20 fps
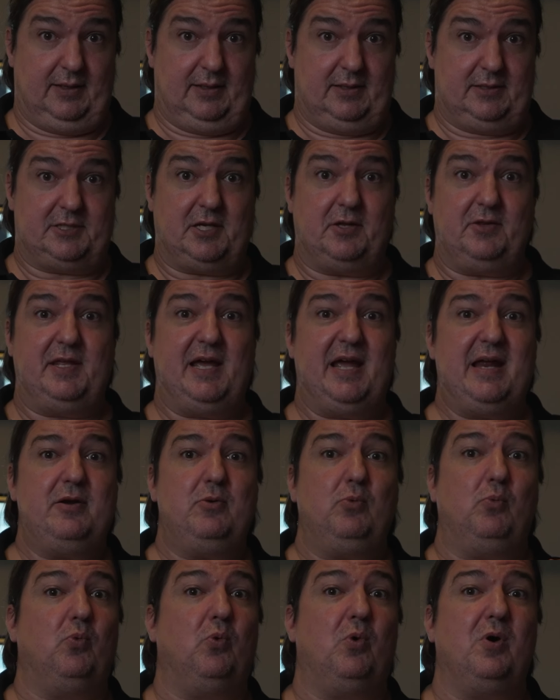So
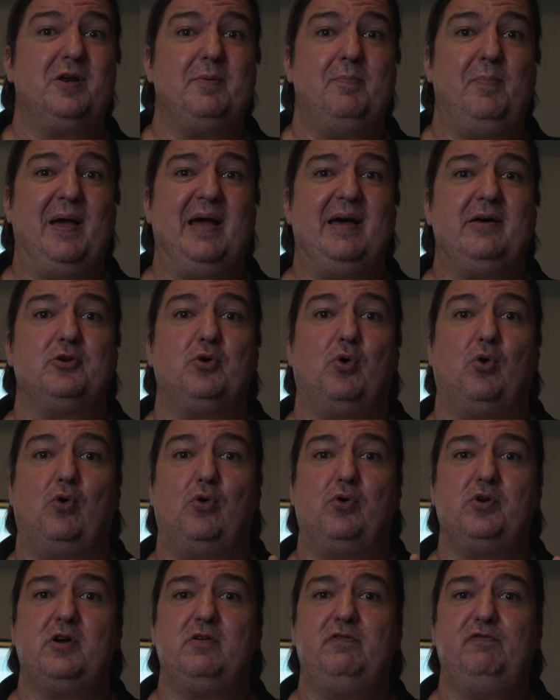then what about
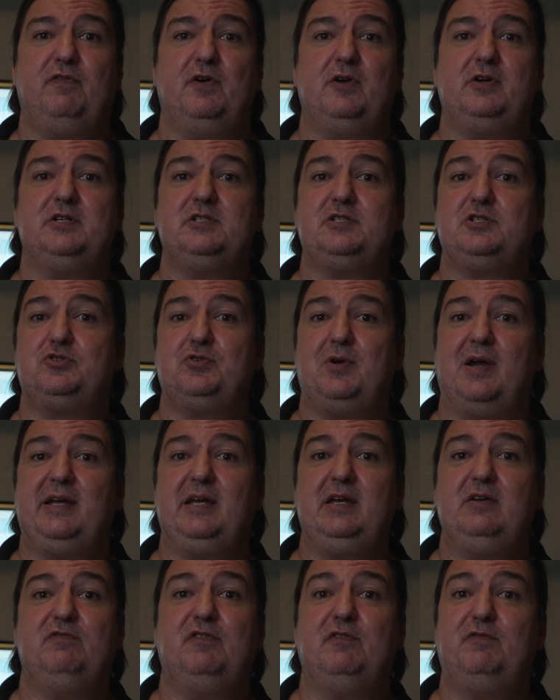autofocus
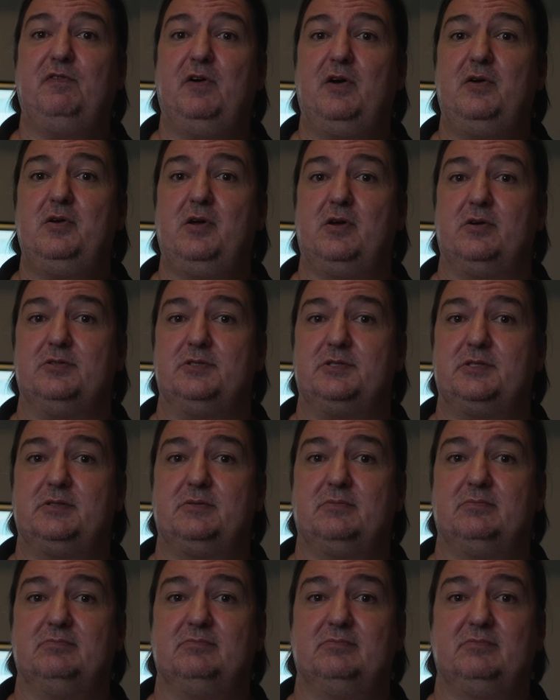tracking for photos?
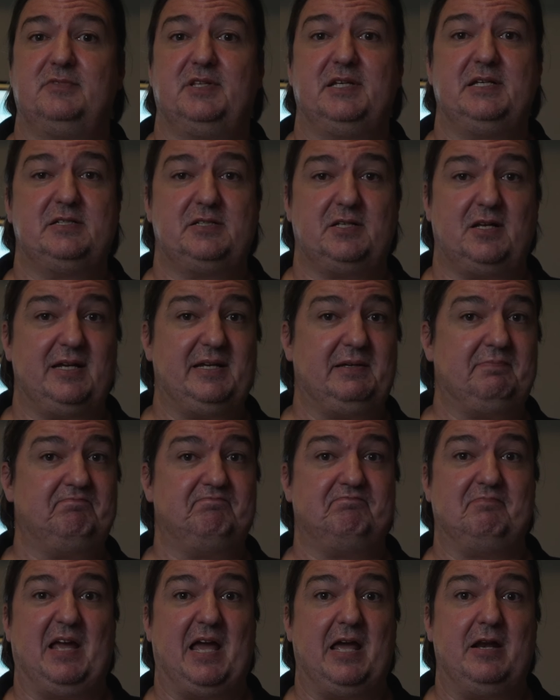Things like
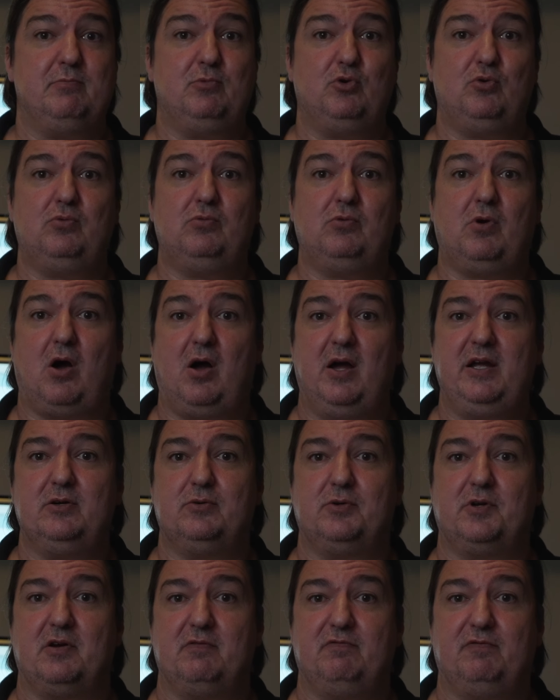animal eye
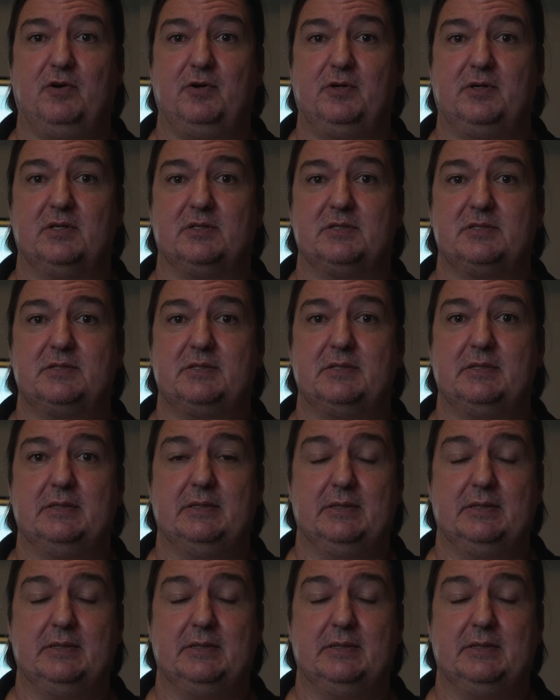autofocus.